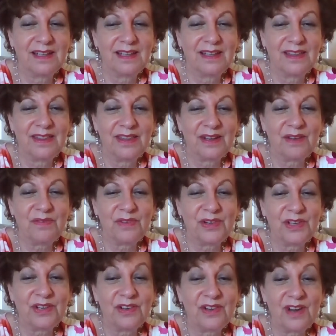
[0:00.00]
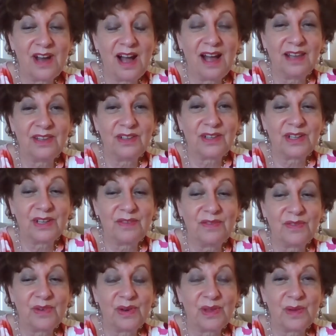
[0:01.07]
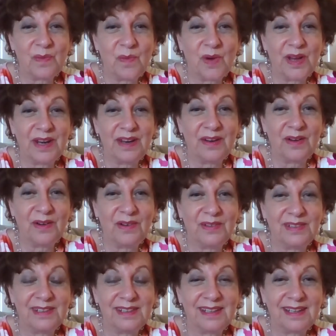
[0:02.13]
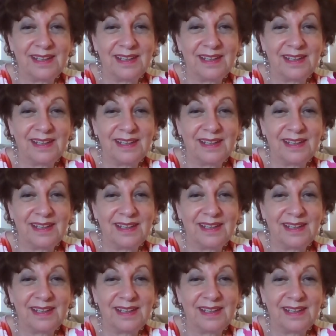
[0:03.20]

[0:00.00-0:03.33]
Therefore, you're not looking for the one and only.